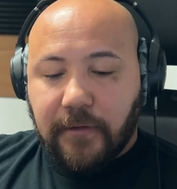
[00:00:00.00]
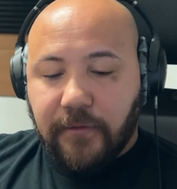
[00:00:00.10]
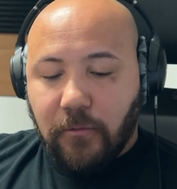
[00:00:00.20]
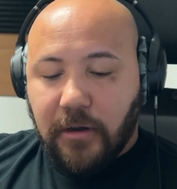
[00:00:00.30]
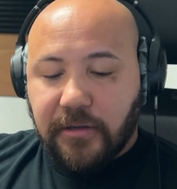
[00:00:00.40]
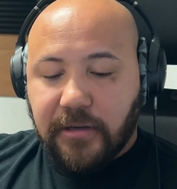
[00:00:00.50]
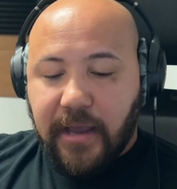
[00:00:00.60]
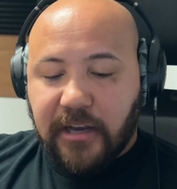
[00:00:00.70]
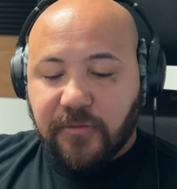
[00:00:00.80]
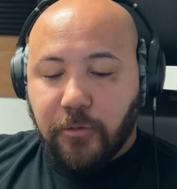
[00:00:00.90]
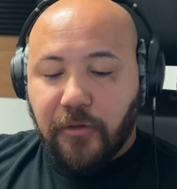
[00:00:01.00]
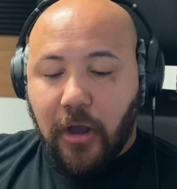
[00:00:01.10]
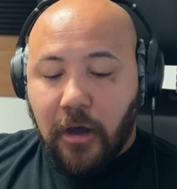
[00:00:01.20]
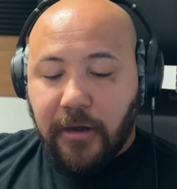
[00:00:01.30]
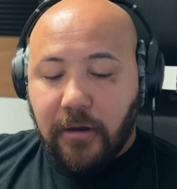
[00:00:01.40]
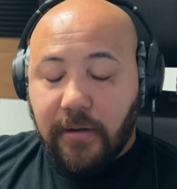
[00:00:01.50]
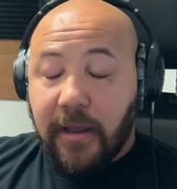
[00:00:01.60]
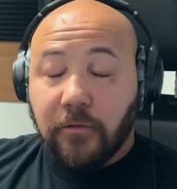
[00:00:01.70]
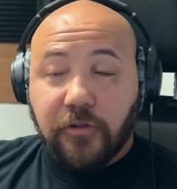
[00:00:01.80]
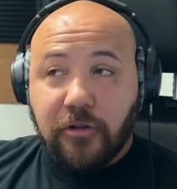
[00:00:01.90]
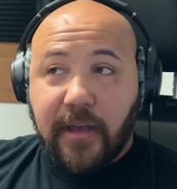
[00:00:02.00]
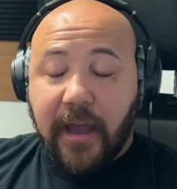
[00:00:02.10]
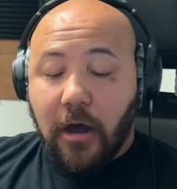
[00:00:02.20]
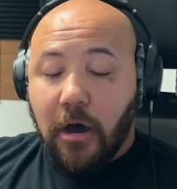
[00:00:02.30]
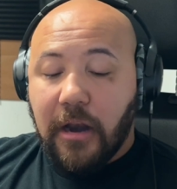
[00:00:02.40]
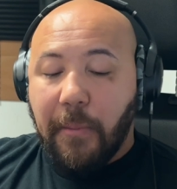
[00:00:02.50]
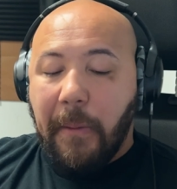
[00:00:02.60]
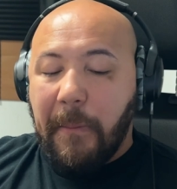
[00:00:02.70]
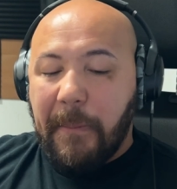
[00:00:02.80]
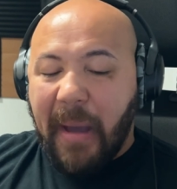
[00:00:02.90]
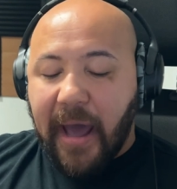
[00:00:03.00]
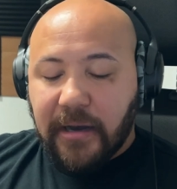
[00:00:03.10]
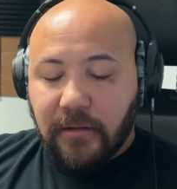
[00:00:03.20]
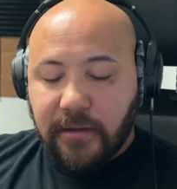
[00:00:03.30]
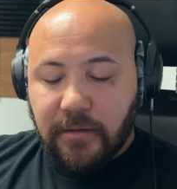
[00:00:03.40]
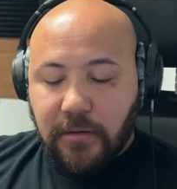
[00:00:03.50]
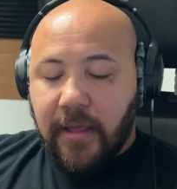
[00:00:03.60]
If you wanted to export the audio, it'll do that automatically.